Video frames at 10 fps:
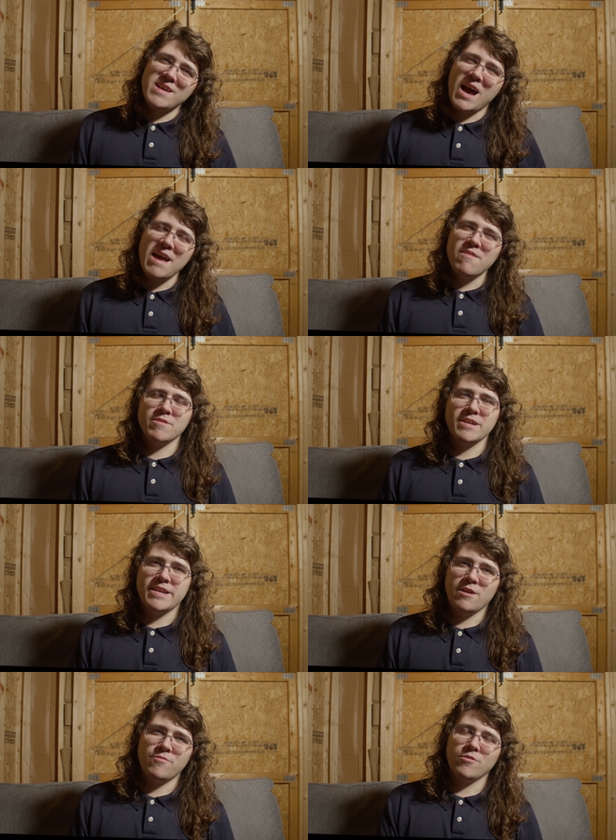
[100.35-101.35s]
I don't really
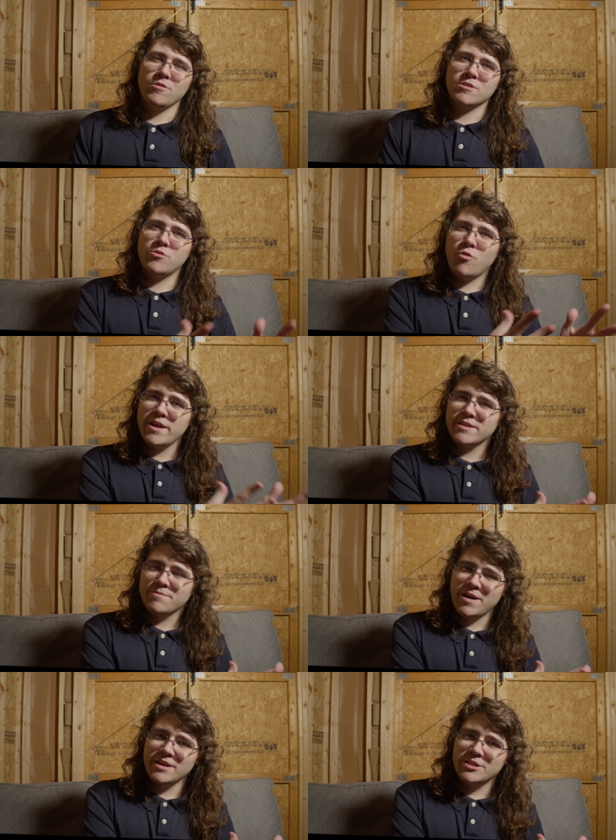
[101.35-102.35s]
care for looks quite as
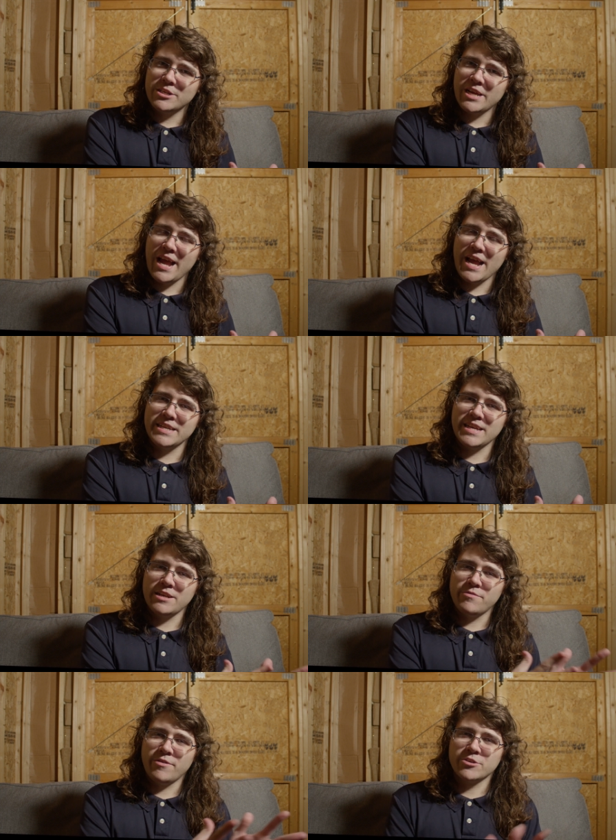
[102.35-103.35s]
much as I
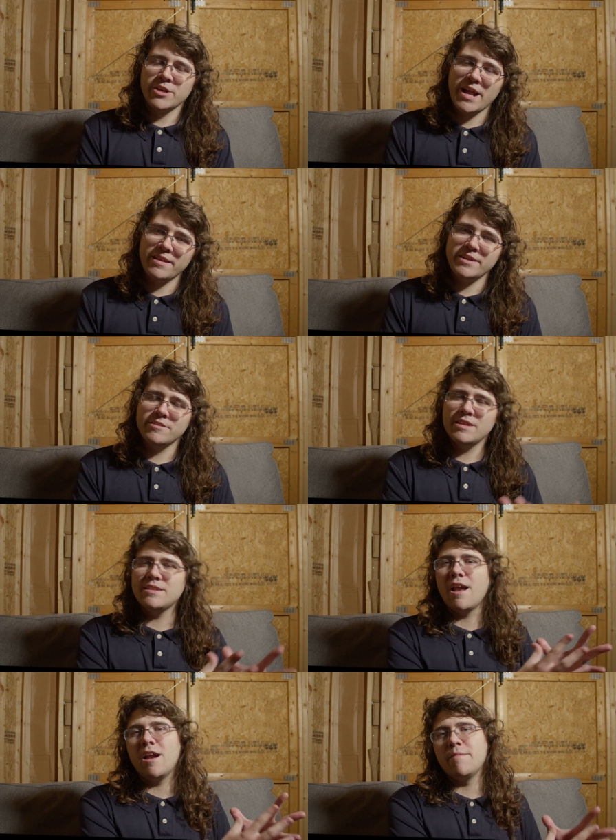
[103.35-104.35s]
do functionality, so that's
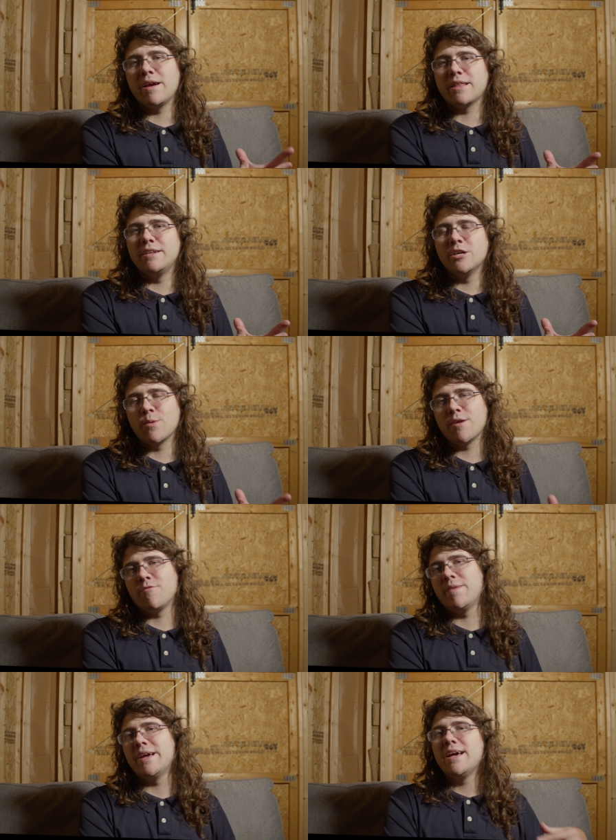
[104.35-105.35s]
not automatically a deal breaker
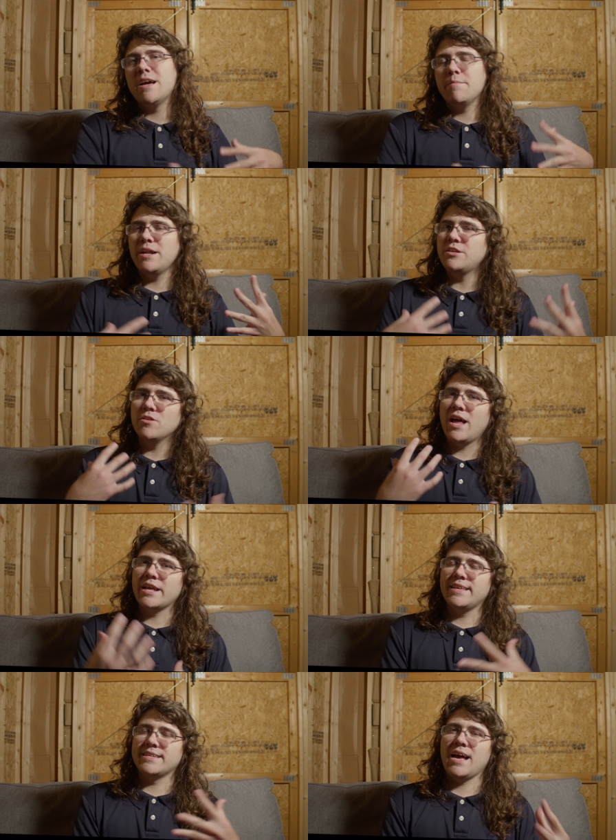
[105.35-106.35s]
for me. But I do
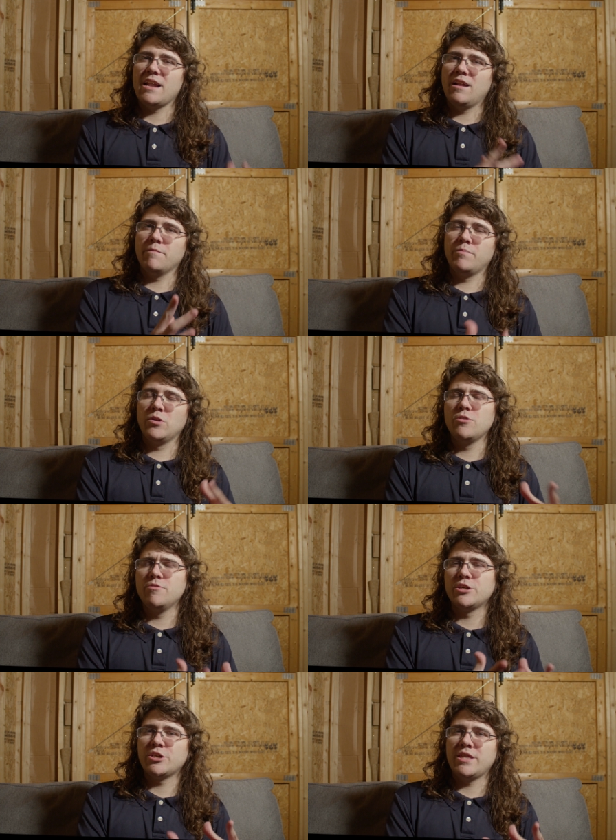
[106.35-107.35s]
like this kind of like
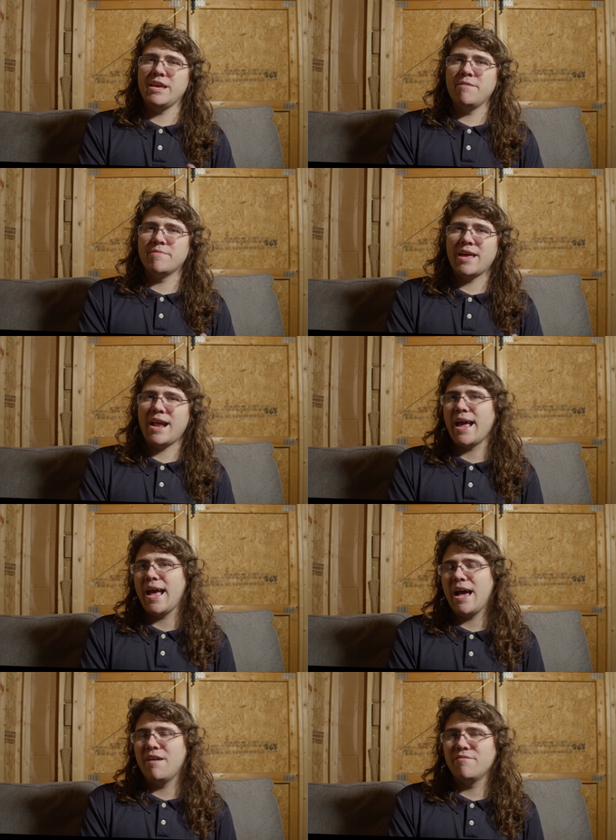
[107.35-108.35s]
bluish theme that I
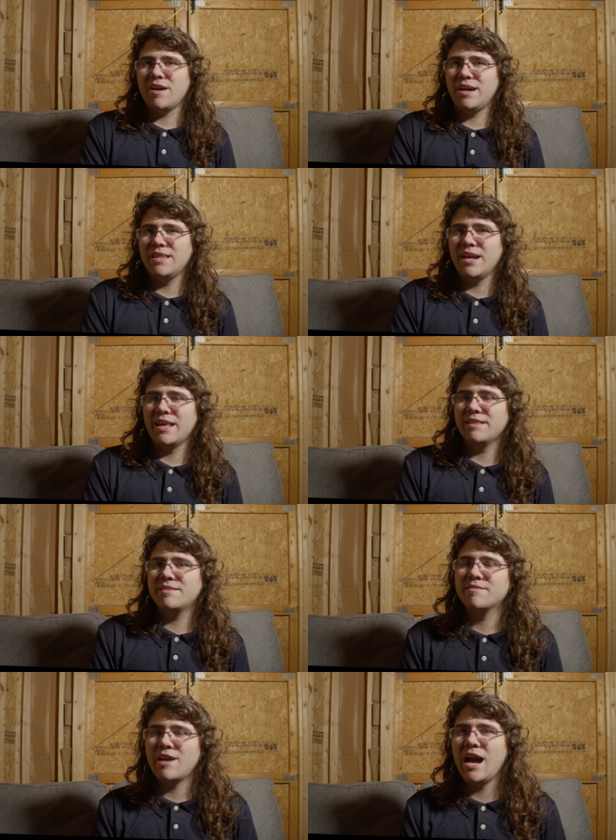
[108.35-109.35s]
have. I think
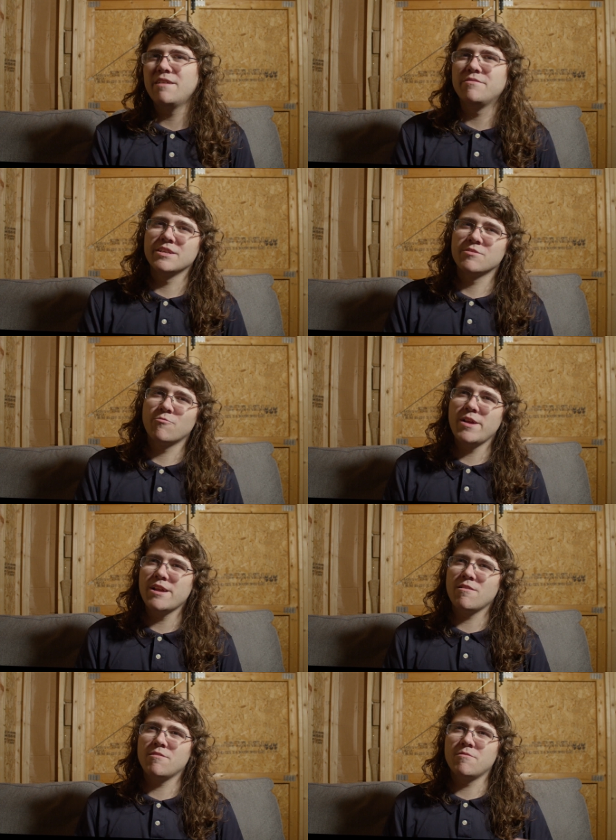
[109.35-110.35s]
it's kind of this
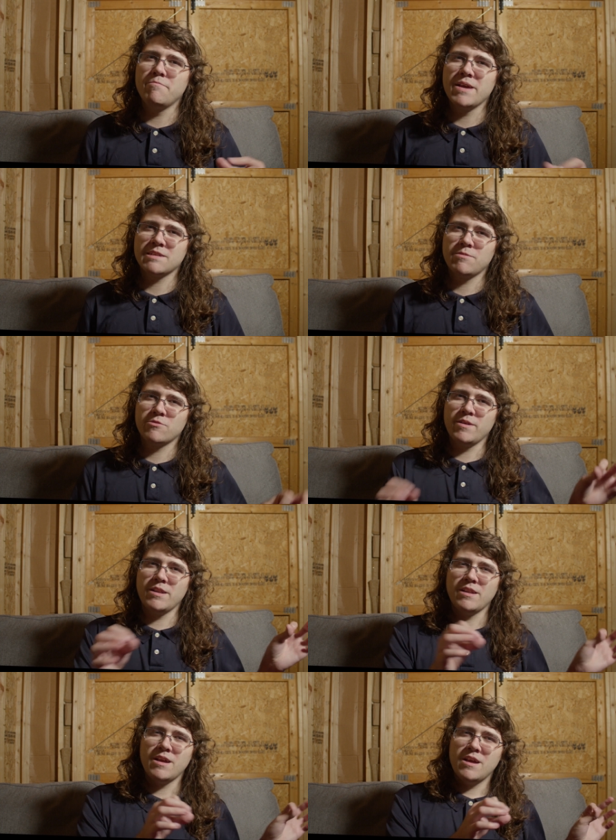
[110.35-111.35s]
weird mix
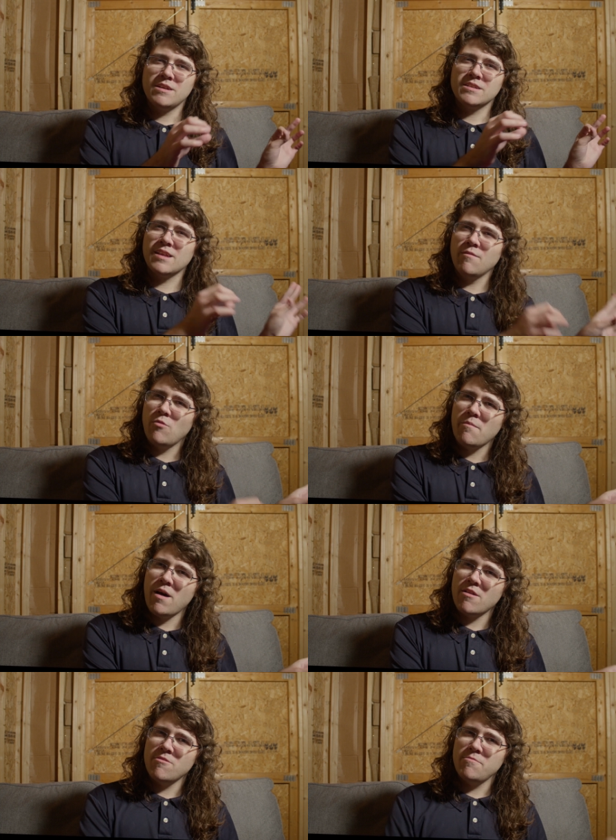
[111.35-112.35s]
between somewhat
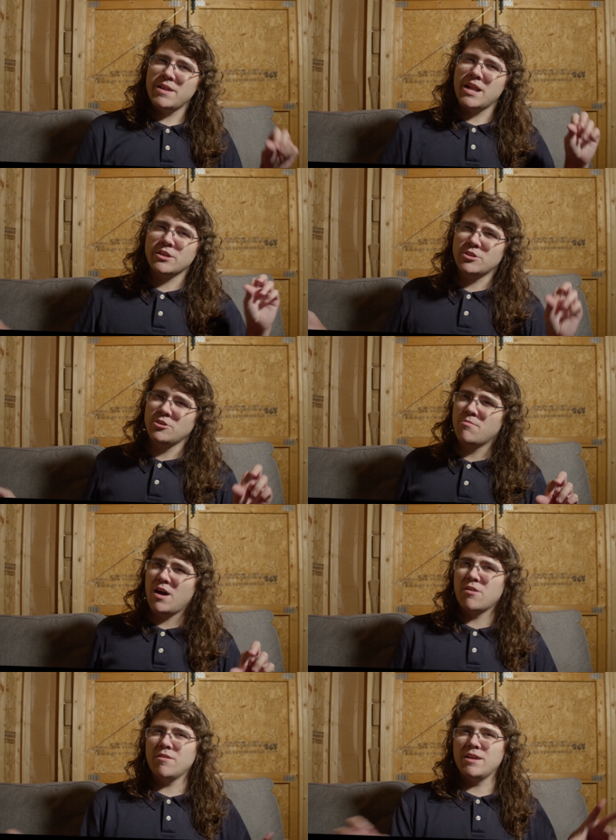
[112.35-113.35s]
modern but not too
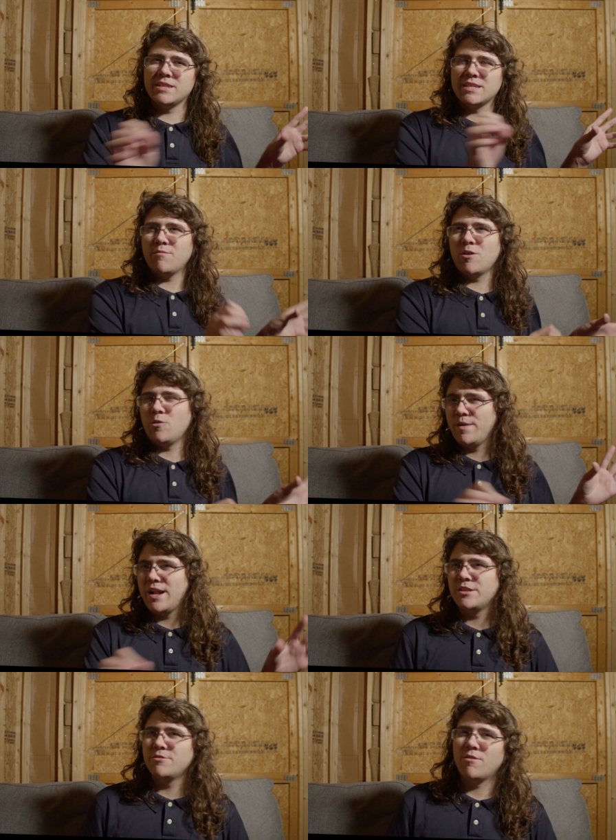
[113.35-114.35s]
modern and somewhat old but
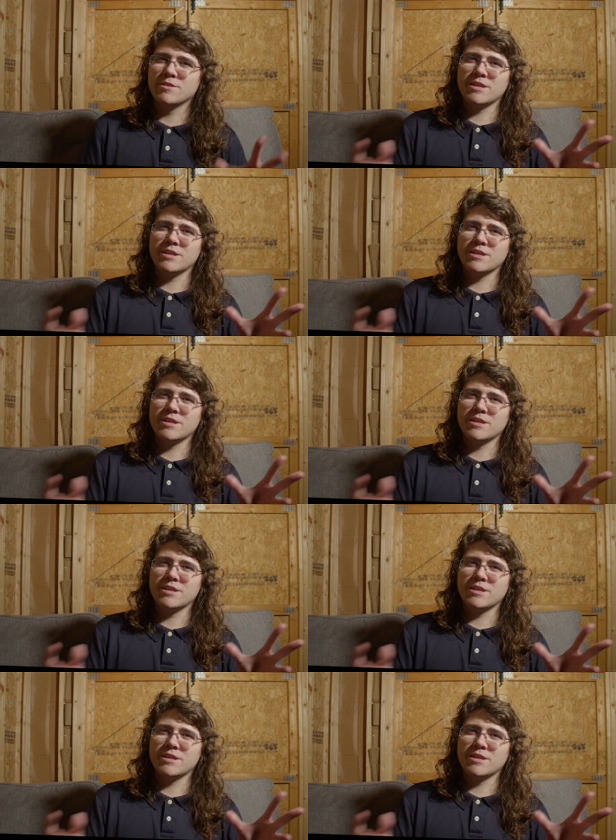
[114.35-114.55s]
not too old.